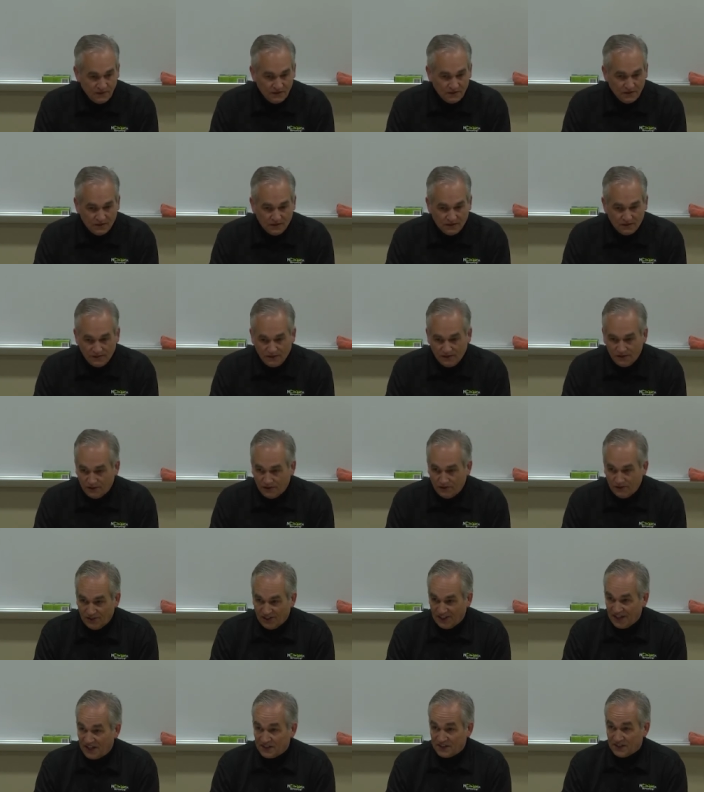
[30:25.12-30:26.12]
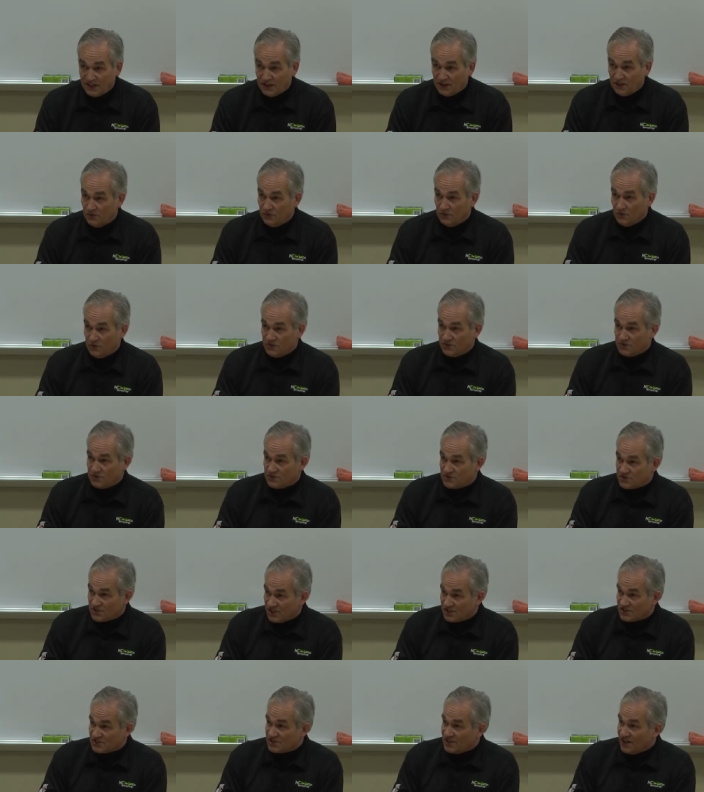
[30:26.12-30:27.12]
uh, you know lending was
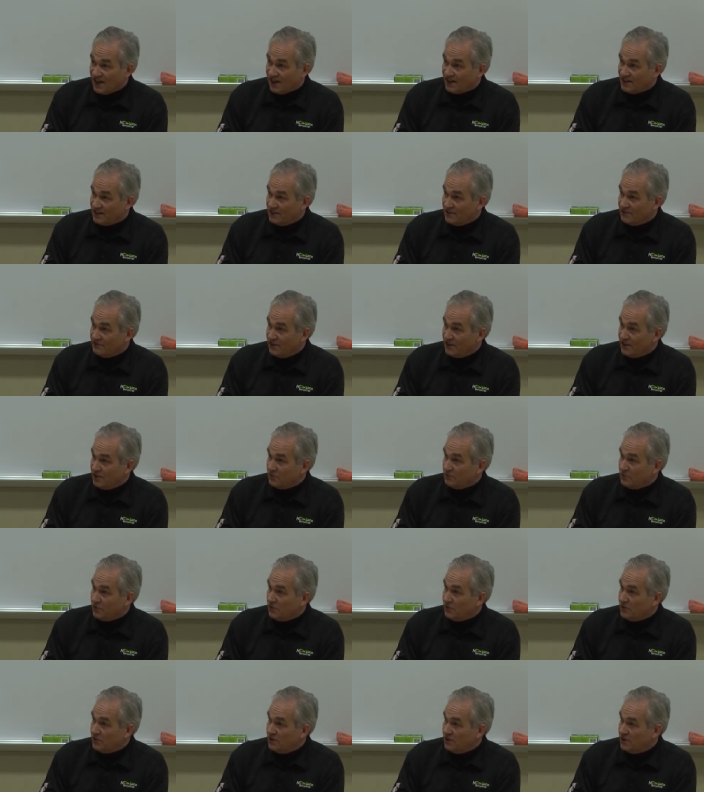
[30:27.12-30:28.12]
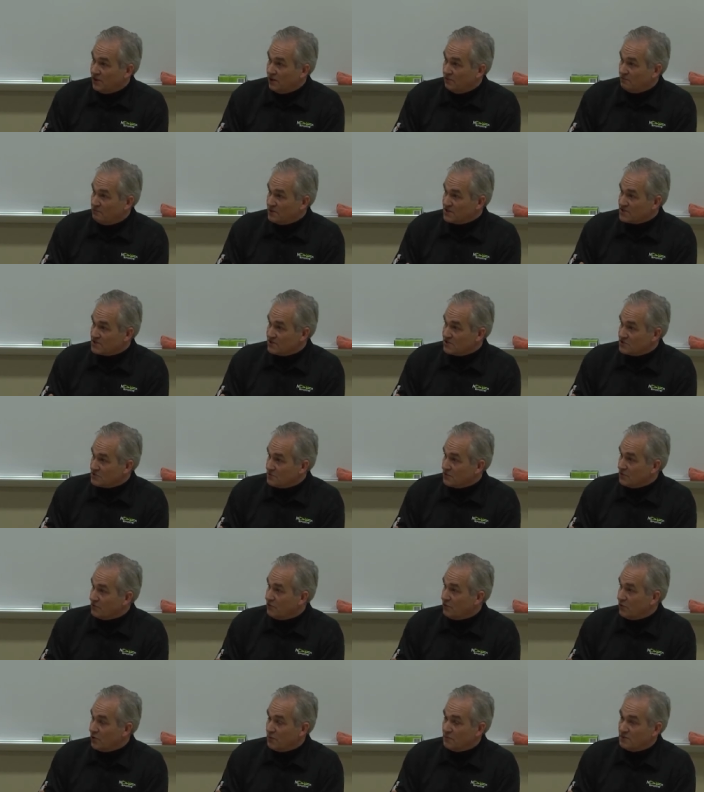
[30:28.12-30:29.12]
just not available. Uh, business
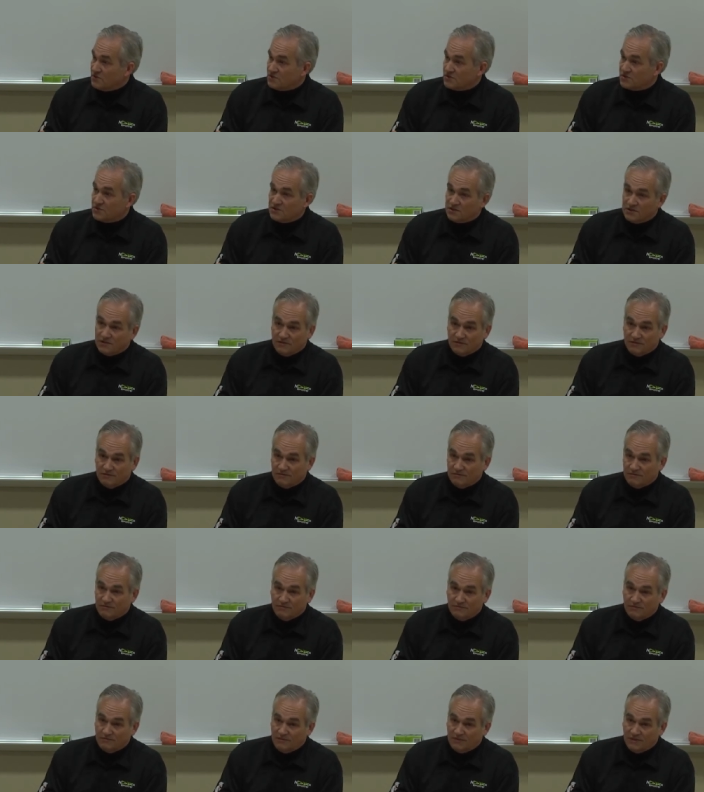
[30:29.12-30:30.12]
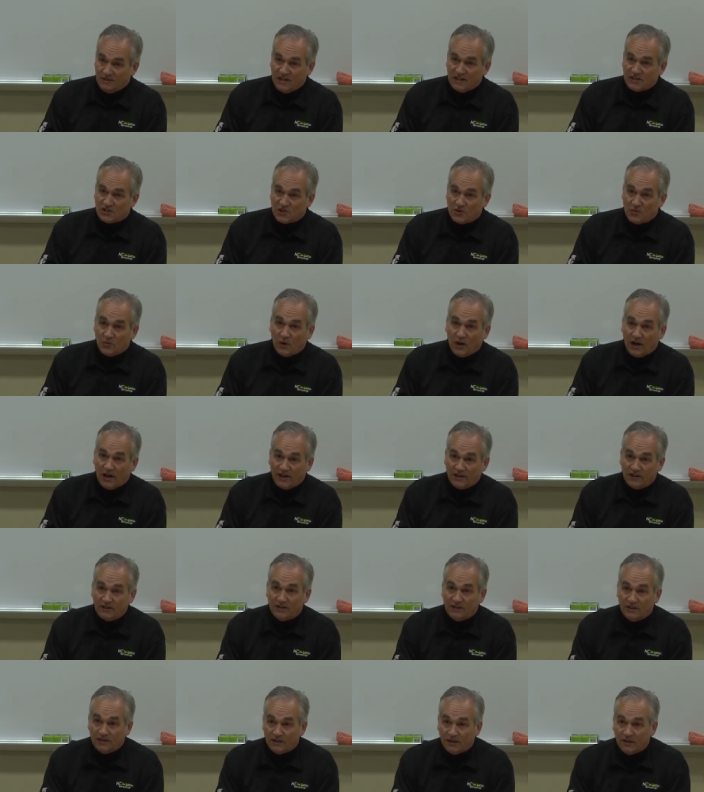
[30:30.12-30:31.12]
performance
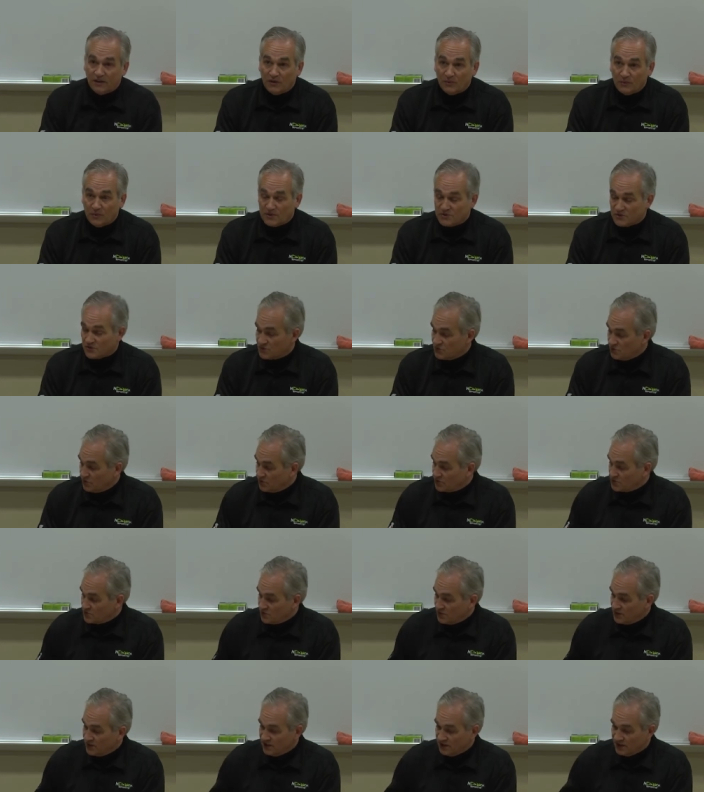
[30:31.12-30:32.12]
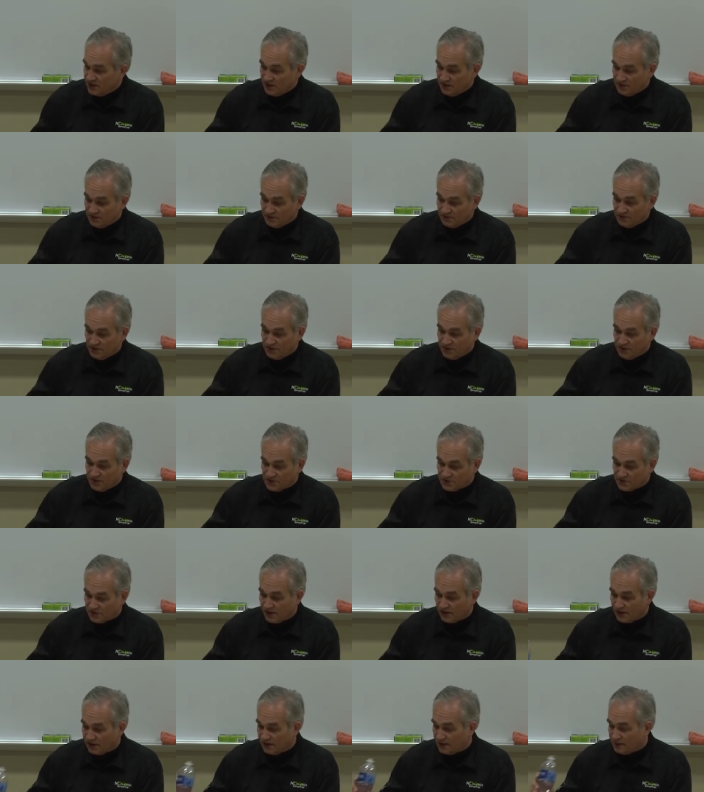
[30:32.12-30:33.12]
nationwide uh, was was really really
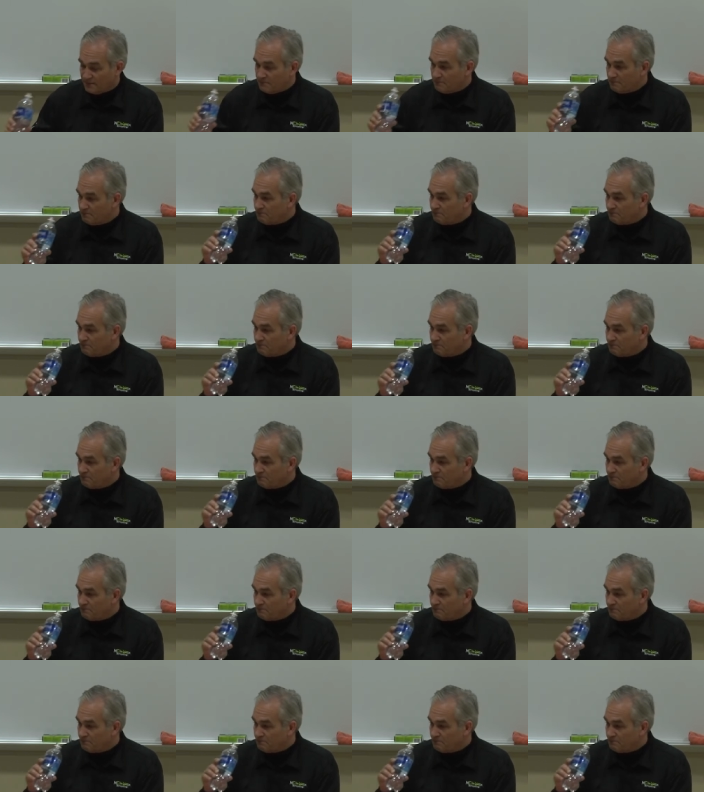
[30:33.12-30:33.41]
struggling,